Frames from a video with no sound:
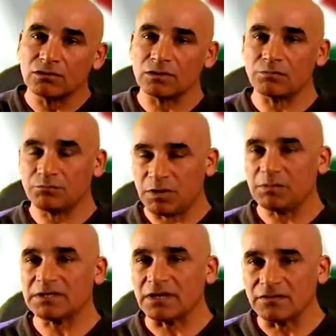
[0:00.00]
to the
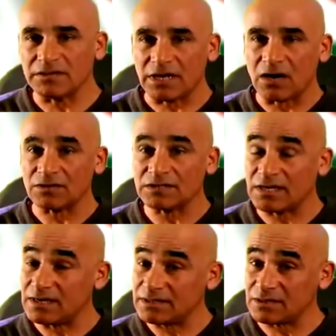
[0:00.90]
people that live in the house
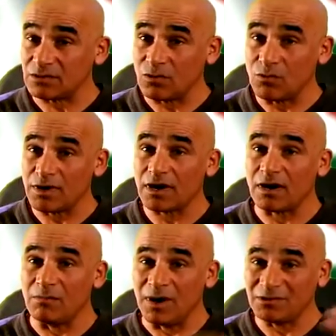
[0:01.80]
and say, listen, we
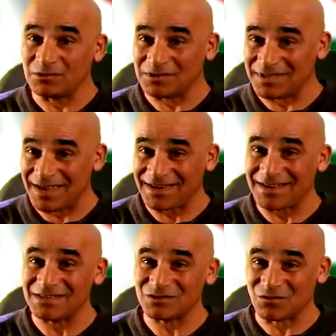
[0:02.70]
are about to
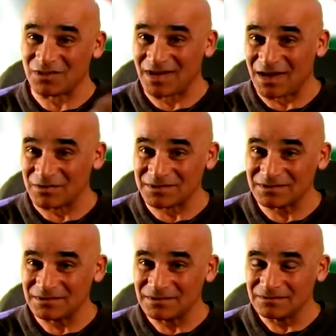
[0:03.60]
attack and destroy the
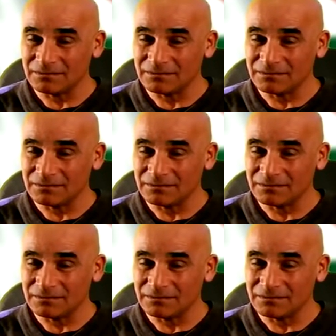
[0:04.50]
house.